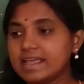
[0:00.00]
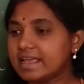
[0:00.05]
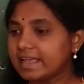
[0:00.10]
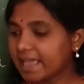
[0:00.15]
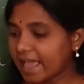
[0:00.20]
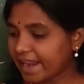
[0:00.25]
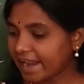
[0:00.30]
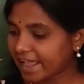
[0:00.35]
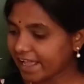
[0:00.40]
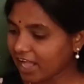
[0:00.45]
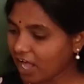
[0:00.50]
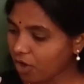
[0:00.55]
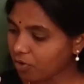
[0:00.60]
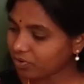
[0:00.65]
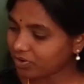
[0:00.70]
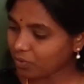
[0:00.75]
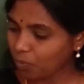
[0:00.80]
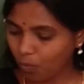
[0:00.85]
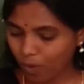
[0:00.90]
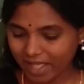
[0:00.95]
Can I
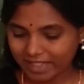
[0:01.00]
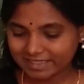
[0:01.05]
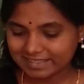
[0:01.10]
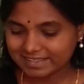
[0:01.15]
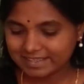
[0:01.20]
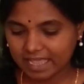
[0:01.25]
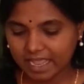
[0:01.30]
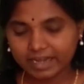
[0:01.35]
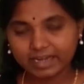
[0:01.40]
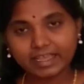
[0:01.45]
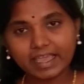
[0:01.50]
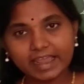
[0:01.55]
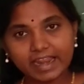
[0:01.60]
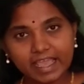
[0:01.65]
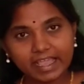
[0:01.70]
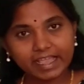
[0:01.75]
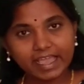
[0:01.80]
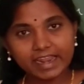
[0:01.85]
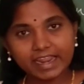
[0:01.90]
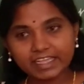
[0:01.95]
count one sand? Can
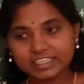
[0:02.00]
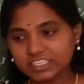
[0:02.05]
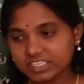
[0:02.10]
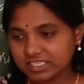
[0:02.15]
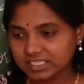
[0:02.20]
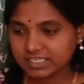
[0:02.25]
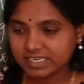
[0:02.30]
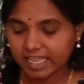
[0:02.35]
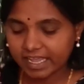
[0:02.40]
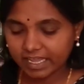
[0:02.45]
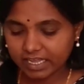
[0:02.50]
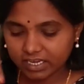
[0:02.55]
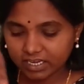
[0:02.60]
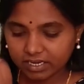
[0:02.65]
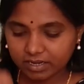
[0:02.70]
I just take it